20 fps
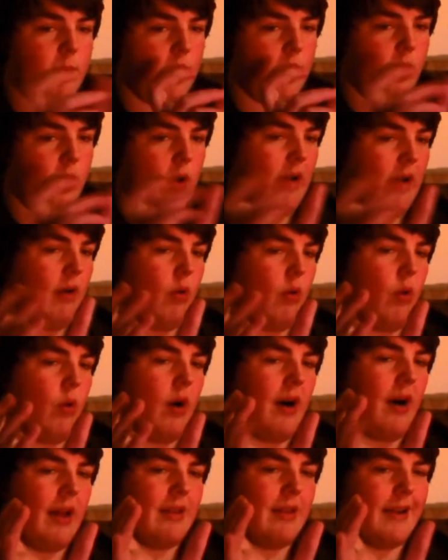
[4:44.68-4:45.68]
but
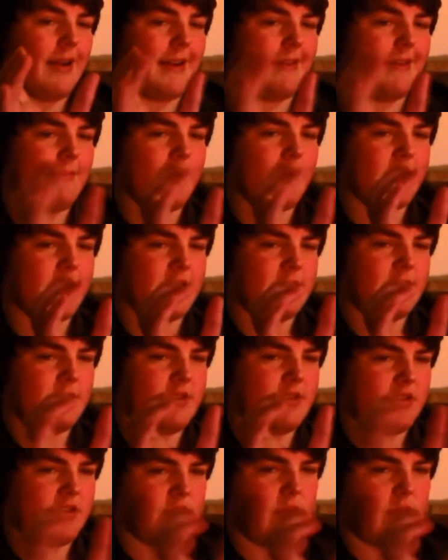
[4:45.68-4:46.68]
all highlighted, which
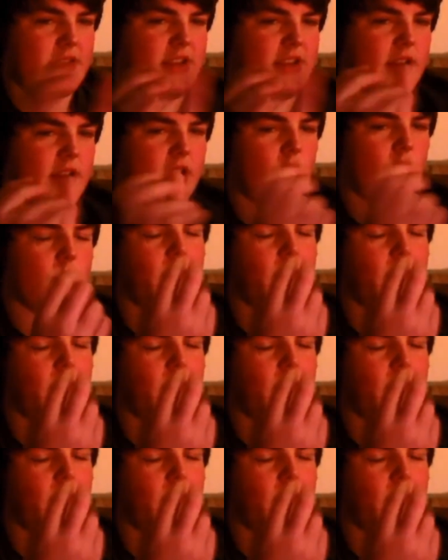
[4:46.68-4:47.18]
just brings out